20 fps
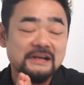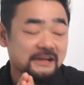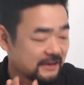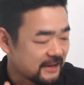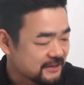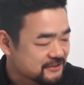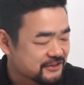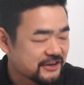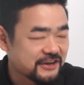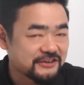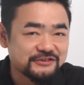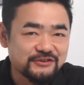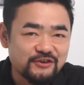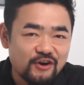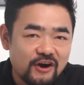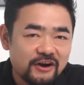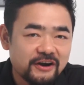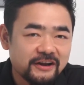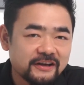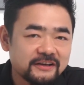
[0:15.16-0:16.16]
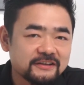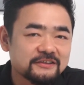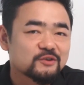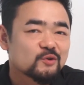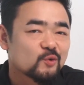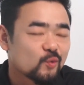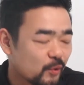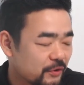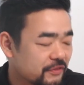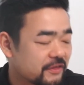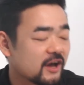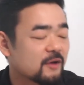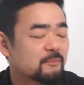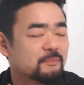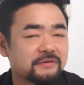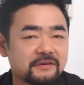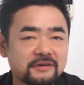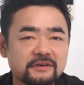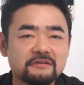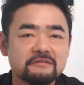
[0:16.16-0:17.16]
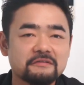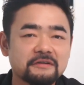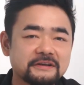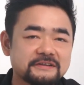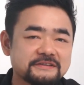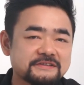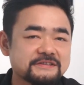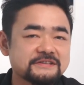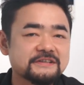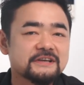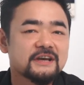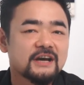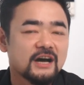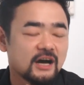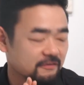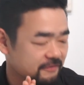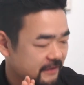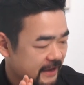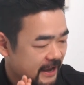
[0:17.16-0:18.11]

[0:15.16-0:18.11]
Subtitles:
Let's get started with the appearance of the